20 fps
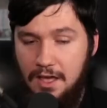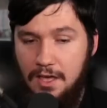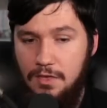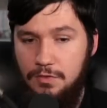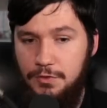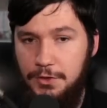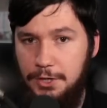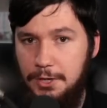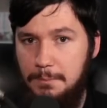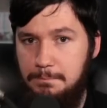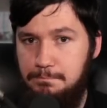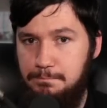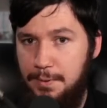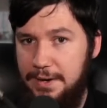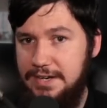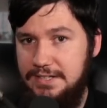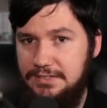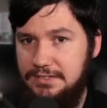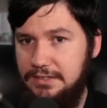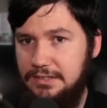that are
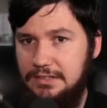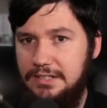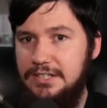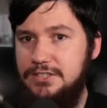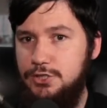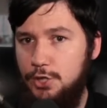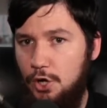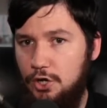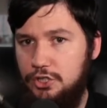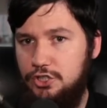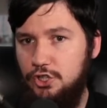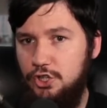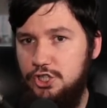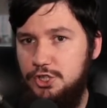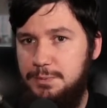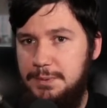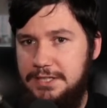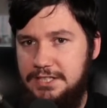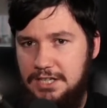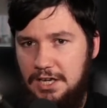basically not going
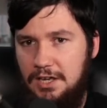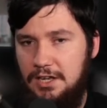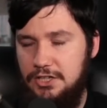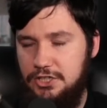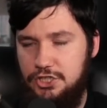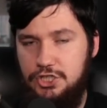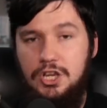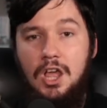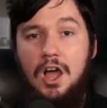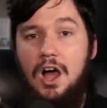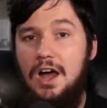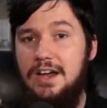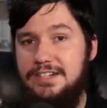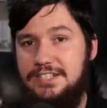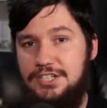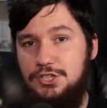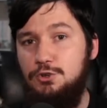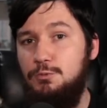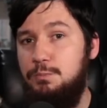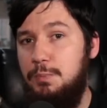to be touched
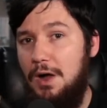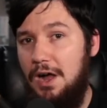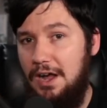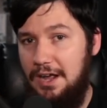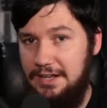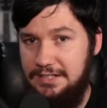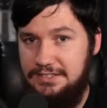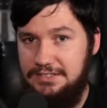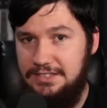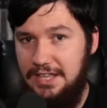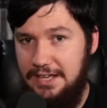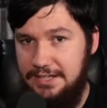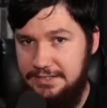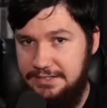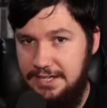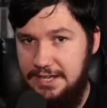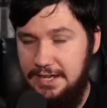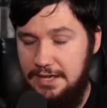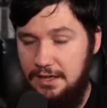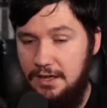until past that
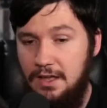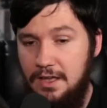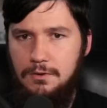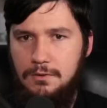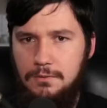year.